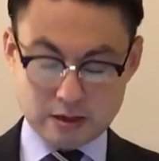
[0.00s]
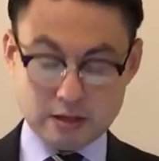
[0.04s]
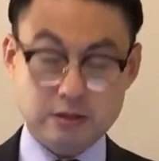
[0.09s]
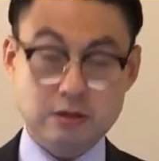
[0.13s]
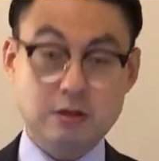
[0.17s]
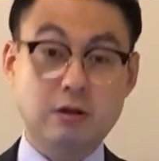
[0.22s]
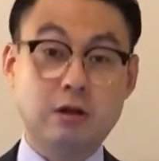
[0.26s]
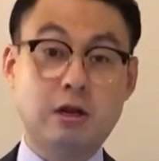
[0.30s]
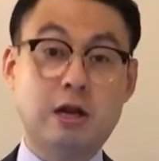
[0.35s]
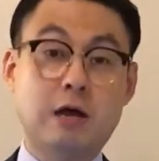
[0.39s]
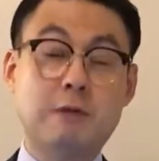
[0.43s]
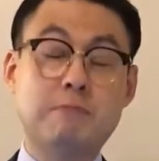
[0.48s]

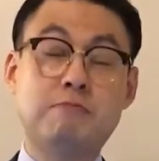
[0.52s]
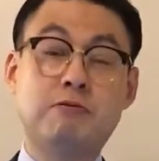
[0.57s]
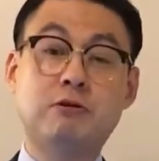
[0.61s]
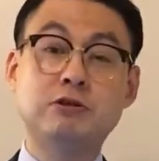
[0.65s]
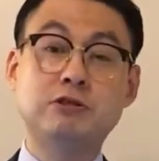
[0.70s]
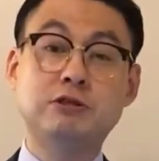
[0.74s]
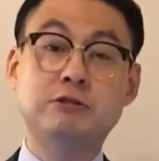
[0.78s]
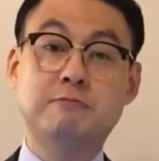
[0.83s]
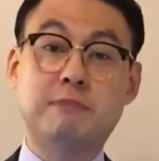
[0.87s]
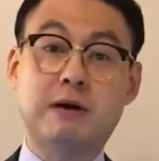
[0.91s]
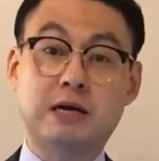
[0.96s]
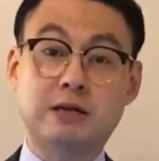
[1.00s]
the
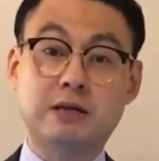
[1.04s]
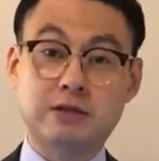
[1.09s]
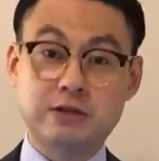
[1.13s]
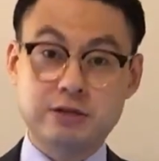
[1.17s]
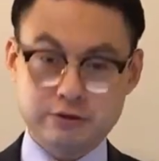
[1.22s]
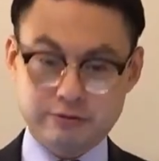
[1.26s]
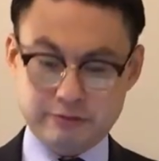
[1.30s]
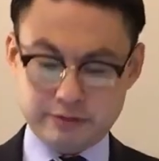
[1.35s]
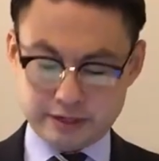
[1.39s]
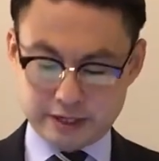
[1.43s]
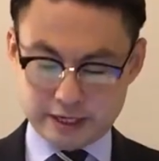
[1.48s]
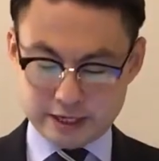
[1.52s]
leprous
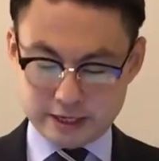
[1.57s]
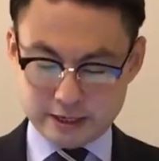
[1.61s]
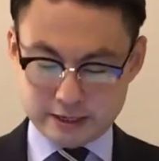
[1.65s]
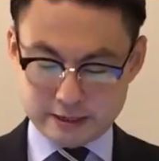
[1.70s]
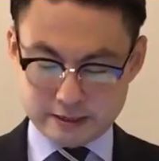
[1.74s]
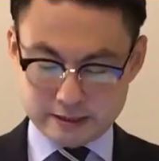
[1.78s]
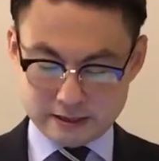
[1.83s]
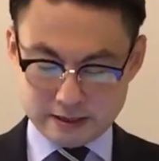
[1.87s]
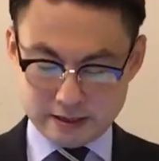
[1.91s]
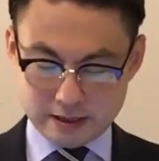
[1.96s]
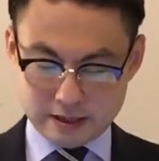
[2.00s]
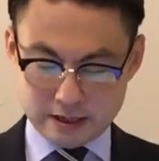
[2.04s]
bacteria
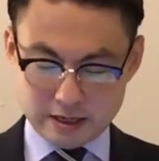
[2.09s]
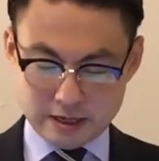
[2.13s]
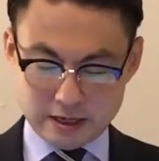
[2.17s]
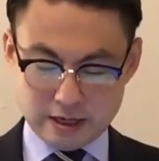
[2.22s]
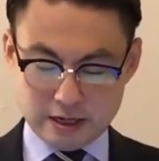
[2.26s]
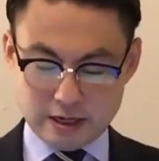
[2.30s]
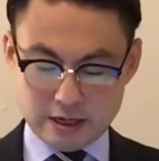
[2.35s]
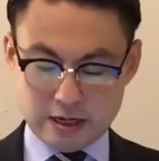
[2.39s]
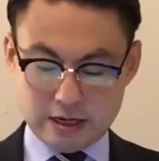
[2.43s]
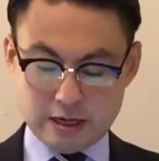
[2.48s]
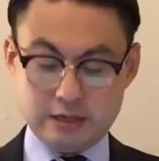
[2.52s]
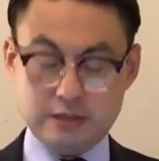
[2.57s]

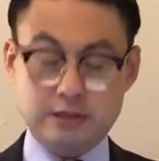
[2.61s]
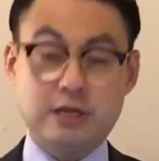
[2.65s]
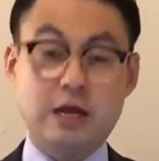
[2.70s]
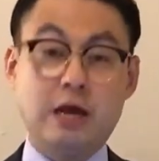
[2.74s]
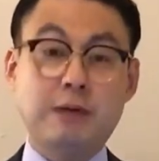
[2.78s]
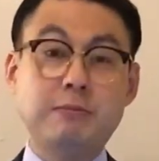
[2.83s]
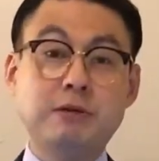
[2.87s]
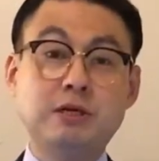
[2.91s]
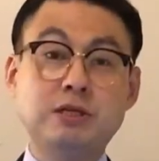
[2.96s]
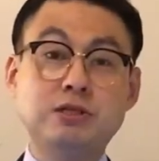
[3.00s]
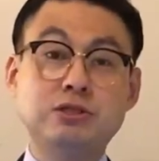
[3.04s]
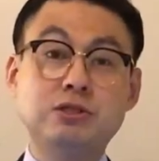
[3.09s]
uh,
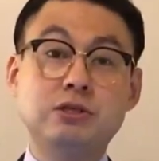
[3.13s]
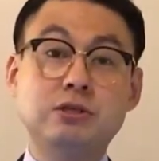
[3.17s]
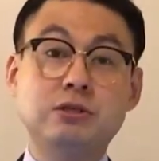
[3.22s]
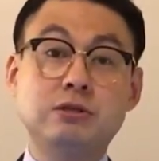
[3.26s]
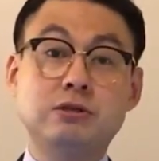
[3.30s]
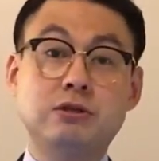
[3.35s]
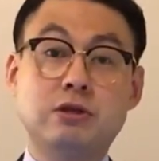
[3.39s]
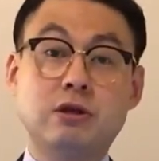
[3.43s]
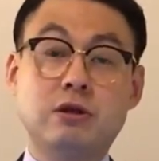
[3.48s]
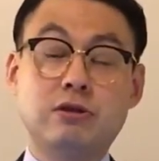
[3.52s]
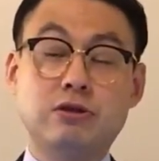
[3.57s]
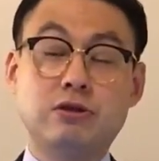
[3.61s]
damage
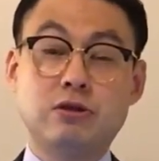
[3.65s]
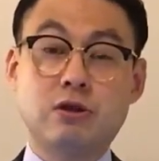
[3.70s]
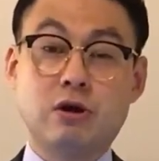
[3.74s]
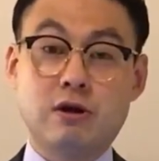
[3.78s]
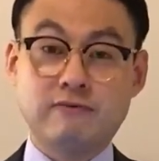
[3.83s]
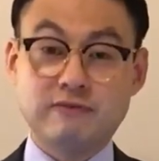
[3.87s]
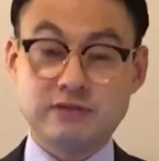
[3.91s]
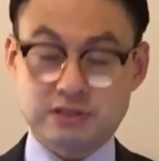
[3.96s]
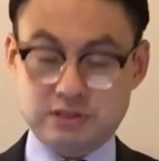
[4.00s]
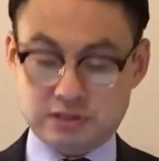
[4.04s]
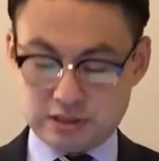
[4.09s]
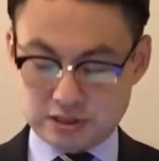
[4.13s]
the
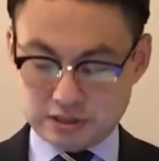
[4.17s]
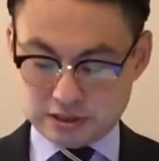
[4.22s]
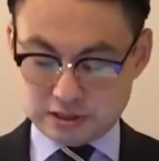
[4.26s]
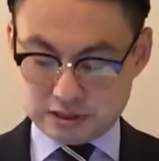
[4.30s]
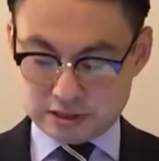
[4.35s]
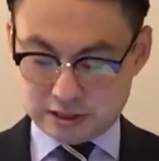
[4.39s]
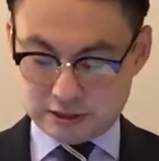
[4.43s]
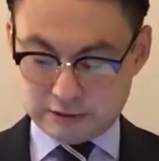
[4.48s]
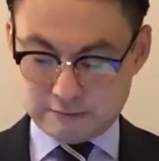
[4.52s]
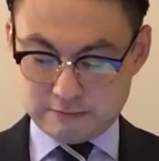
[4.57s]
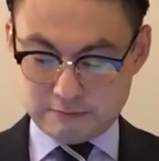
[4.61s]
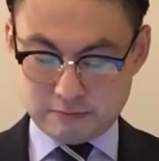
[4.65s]
nervous
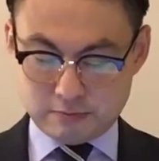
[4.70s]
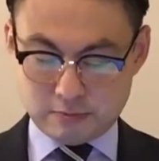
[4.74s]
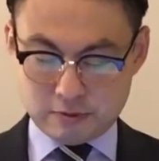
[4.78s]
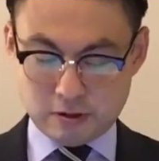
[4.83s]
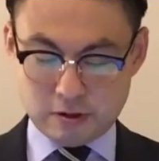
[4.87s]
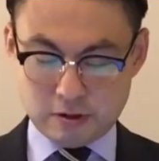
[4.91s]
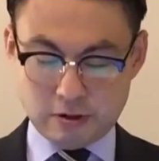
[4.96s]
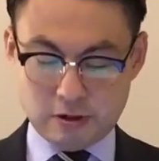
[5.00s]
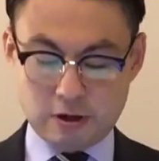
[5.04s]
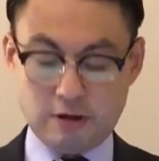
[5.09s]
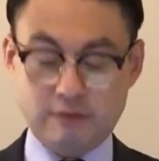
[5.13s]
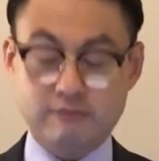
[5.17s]
system
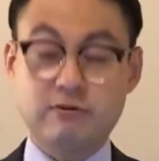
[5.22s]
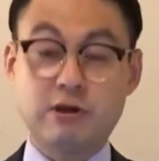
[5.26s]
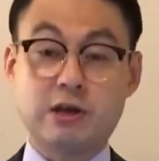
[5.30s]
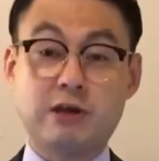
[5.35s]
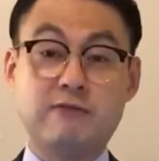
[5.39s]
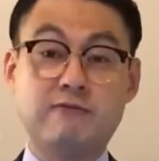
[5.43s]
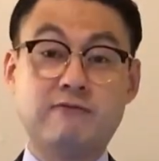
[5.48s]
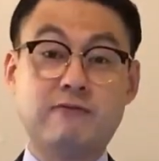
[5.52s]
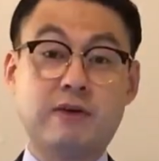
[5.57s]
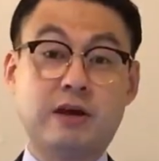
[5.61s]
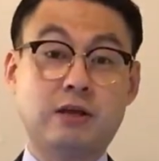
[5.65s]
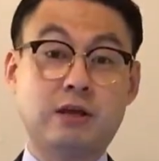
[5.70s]
of the
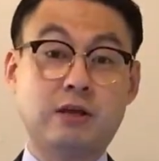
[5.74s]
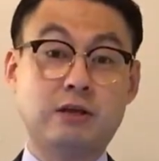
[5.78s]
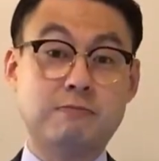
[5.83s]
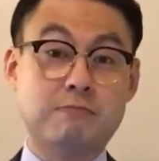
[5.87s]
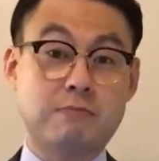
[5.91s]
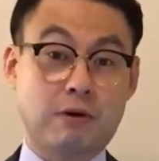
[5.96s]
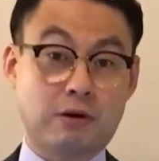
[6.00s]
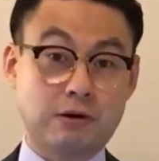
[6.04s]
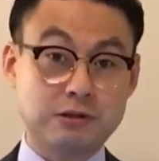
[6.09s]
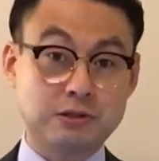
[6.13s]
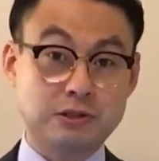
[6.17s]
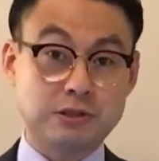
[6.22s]
infected
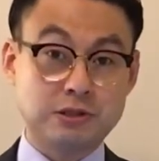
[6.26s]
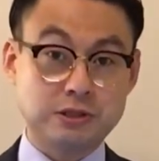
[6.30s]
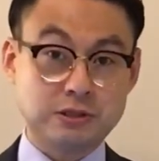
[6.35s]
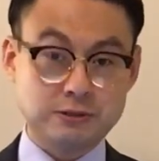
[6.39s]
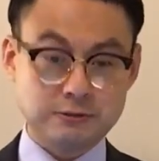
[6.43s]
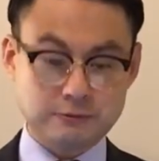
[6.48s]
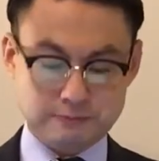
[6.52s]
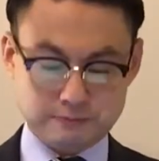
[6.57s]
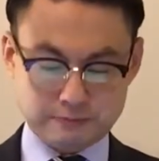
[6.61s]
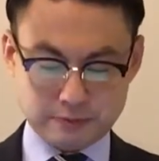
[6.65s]
person.